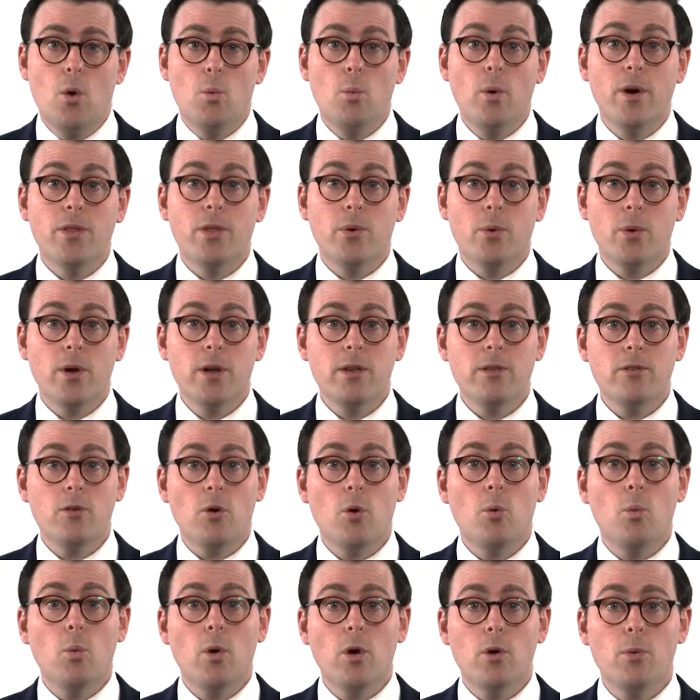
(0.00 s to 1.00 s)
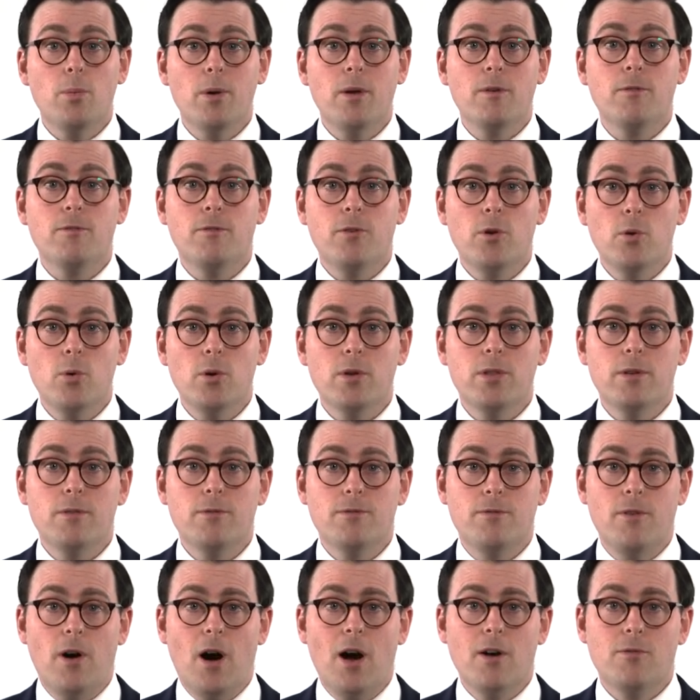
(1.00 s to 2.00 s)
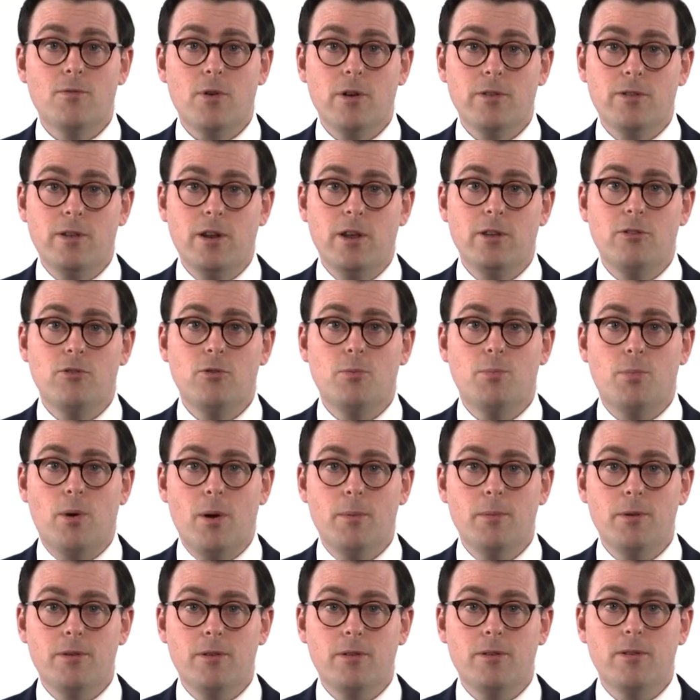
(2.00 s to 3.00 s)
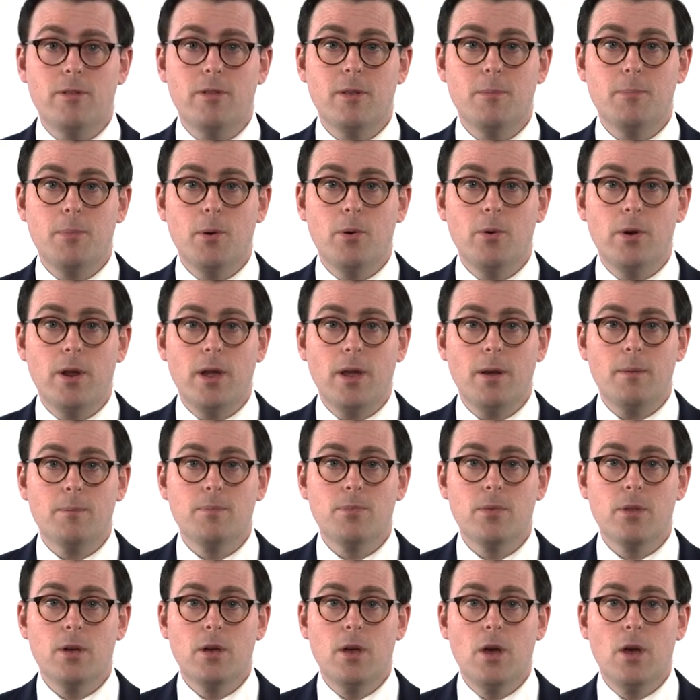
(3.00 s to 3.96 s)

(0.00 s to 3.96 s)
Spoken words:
where there is or will be fewer than 5 residential premises in the building,